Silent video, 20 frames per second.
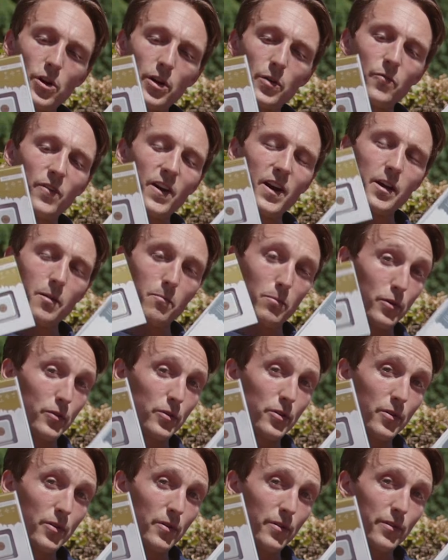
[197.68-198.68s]
work via
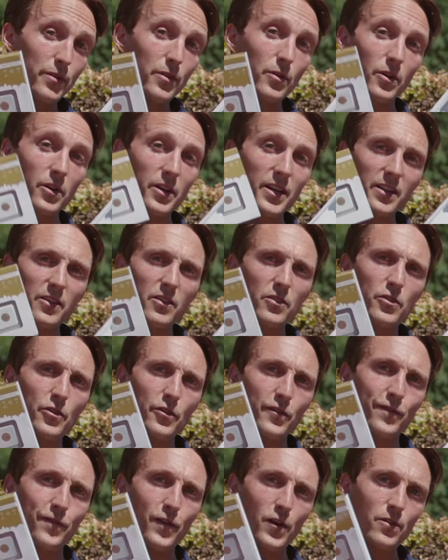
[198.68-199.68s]
Bluetooth. You connect it to
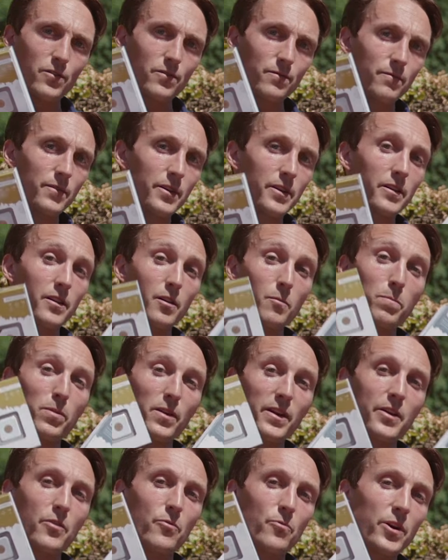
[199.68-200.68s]
your phone and they'll
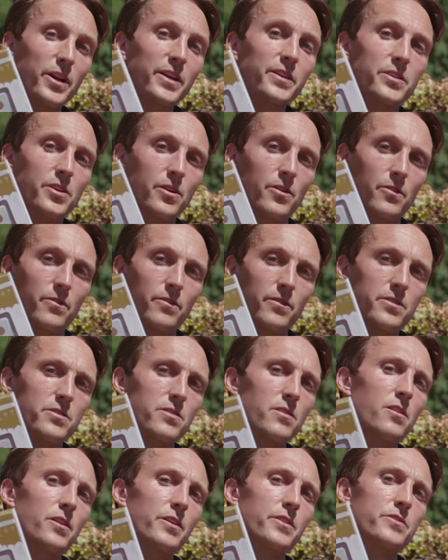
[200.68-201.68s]
play a ringtone
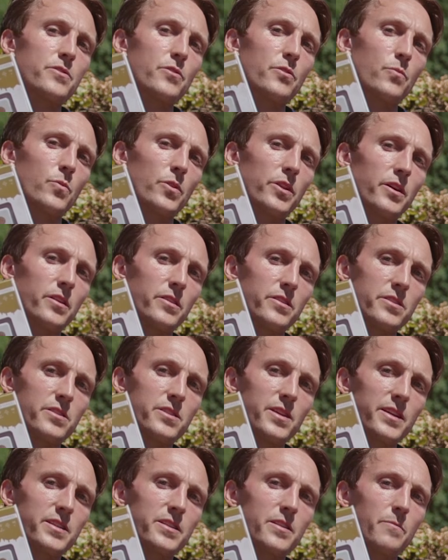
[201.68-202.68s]
as long as you're within the
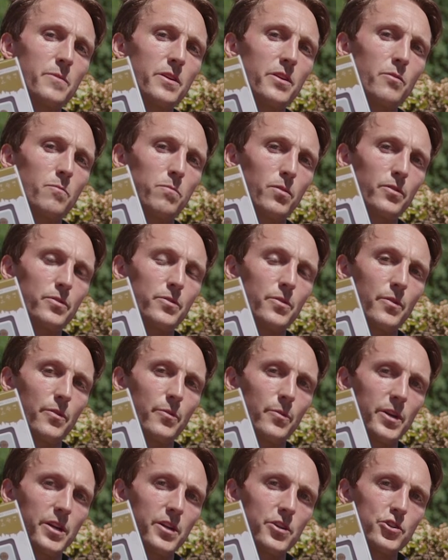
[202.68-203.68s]
sixty meter
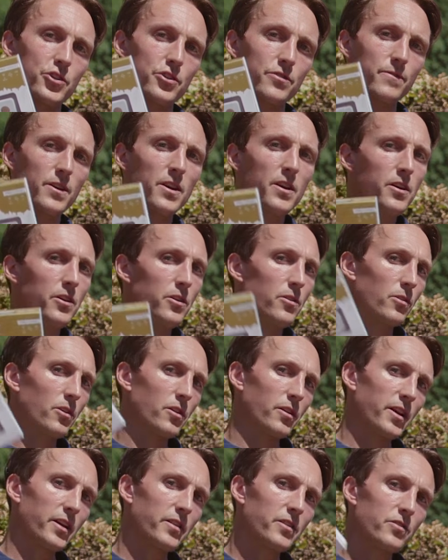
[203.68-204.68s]
Bluetooth range. You
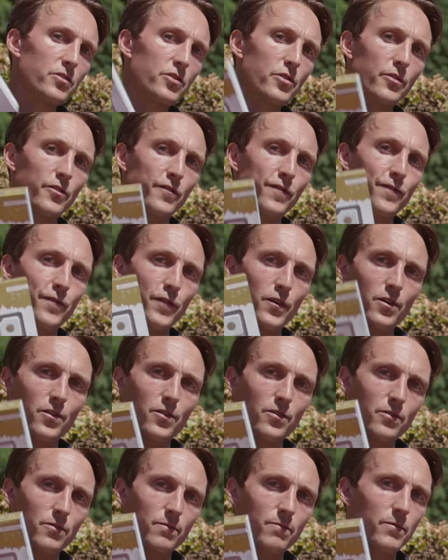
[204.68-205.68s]
connect it to your
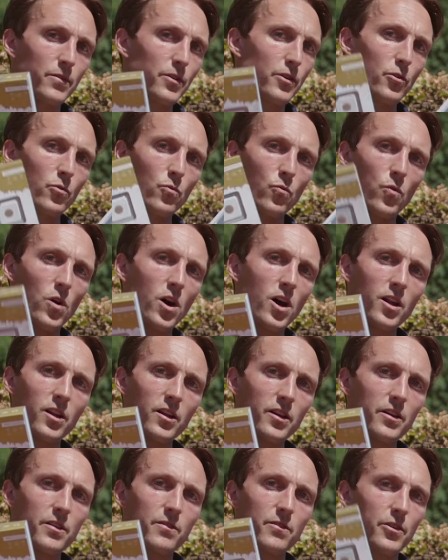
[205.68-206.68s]
phone, your
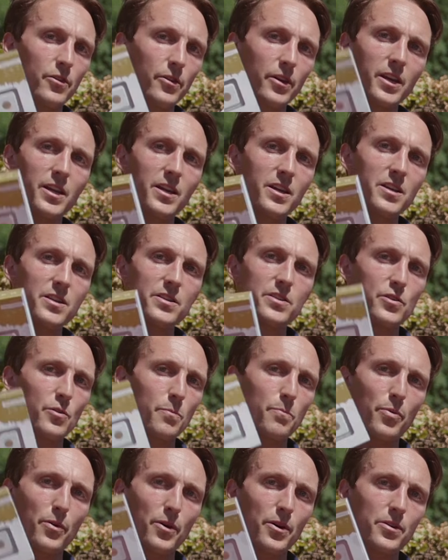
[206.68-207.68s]
wallet, your keys,
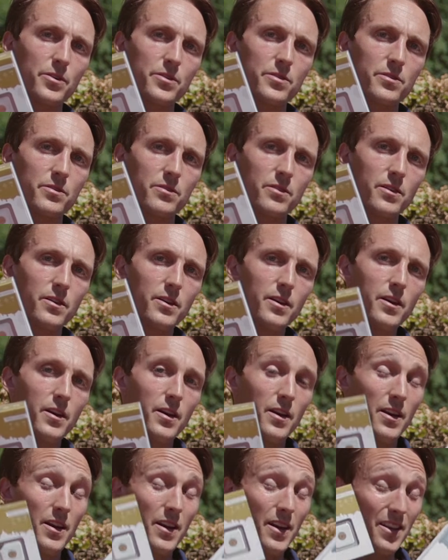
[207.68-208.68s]
your purse,
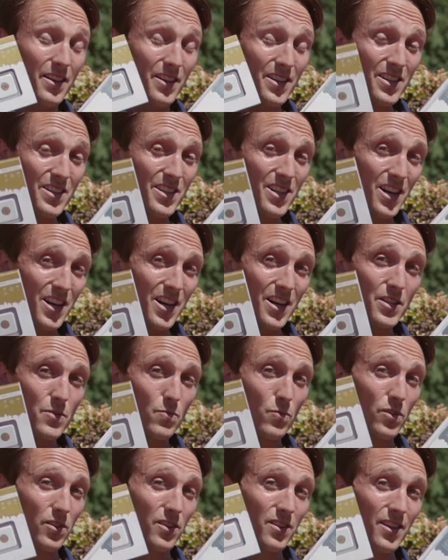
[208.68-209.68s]
and these
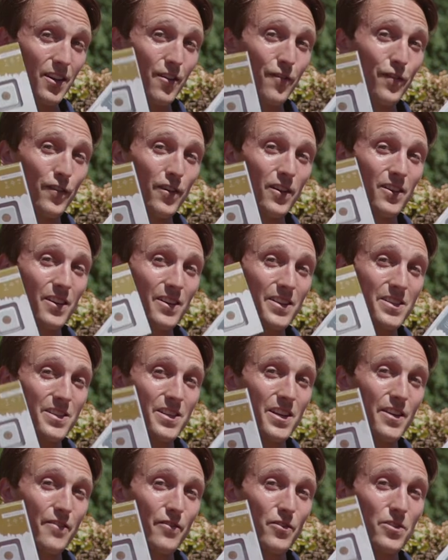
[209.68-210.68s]
guys will definitely
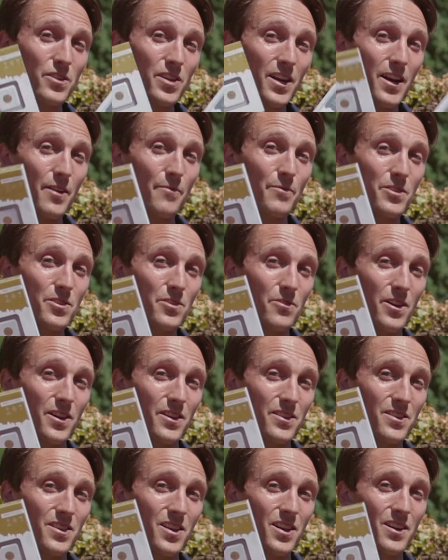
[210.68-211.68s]
save you time and
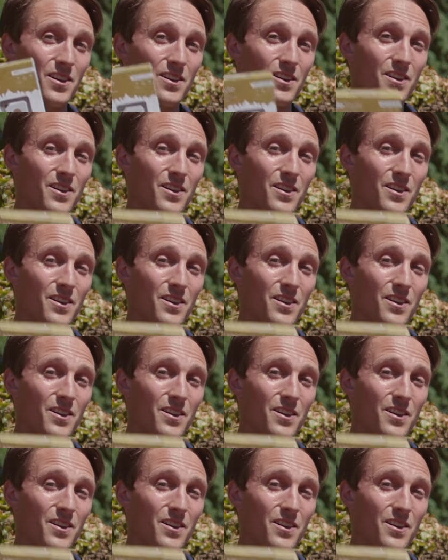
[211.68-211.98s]
stress.